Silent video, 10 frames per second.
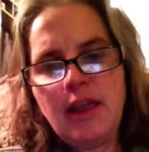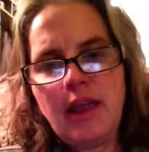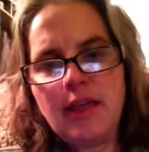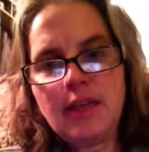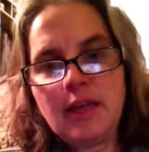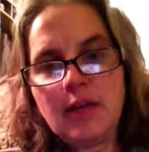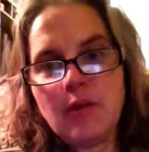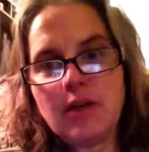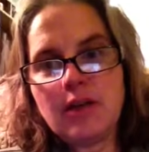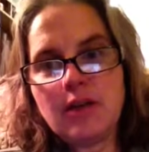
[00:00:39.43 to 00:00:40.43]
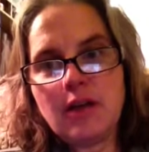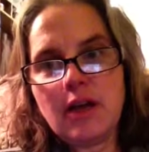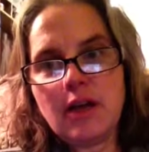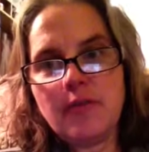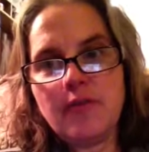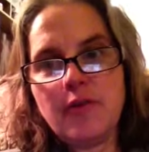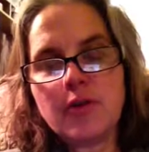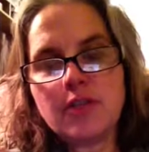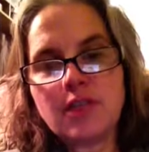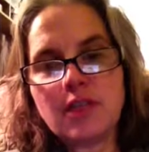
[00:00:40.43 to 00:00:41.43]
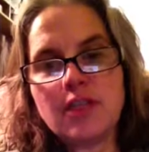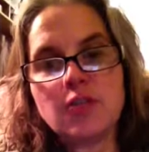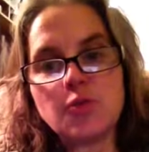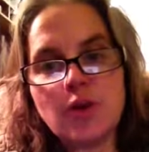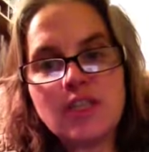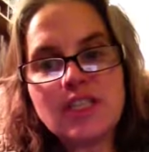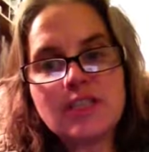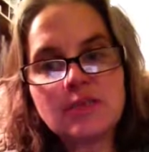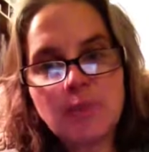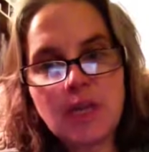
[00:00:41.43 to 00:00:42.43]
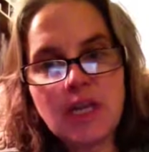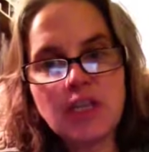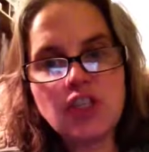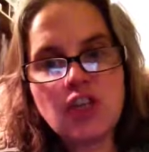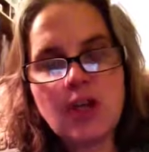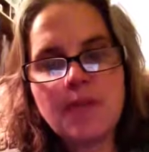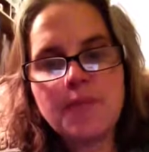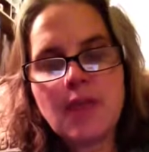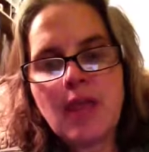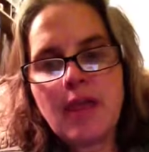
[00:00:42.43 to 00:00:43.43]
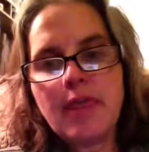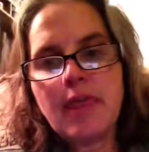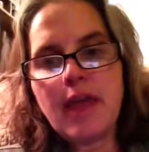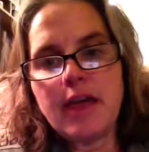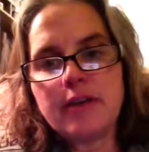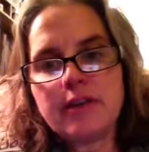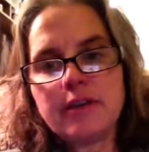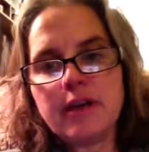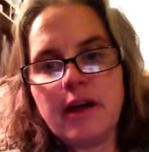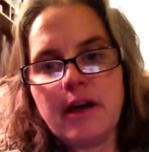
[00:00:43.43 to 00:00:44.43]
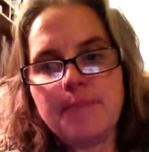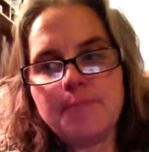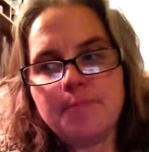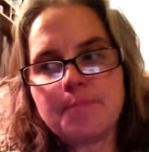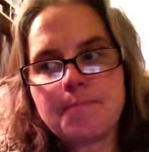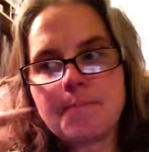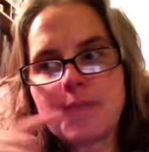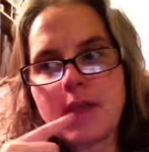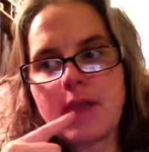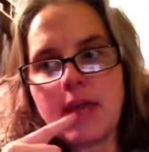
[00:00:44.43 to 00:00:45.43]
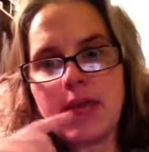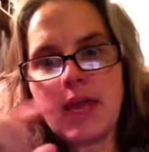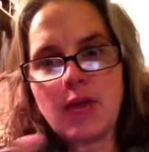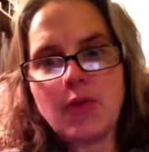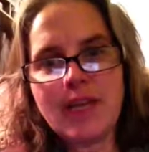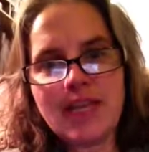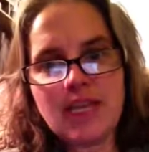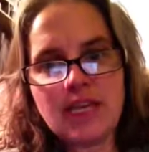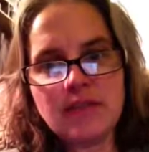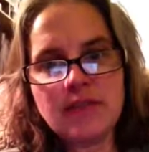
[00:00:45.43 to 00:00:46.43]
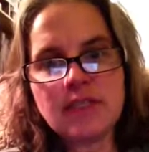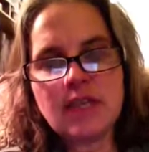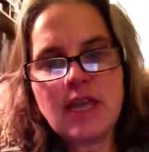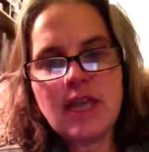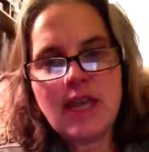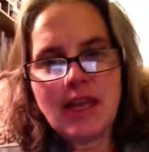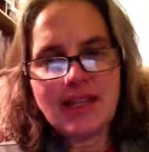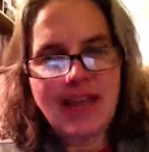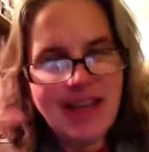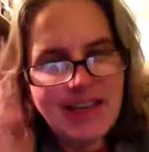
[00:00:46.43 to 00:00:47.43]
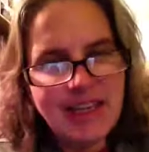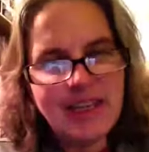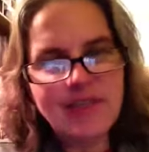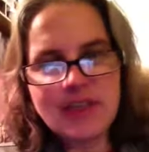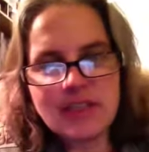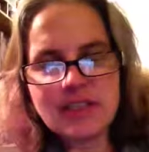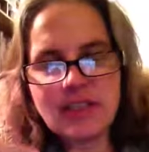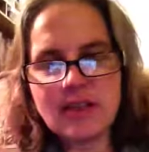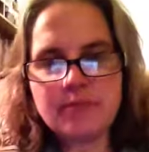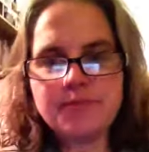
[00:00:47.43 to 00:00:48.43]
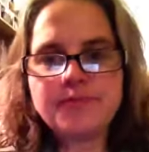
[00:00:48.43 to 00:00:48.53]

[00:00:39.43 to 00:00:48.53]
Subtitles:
And then I want to focus on this one speech that, that Henry gives and kind of give you some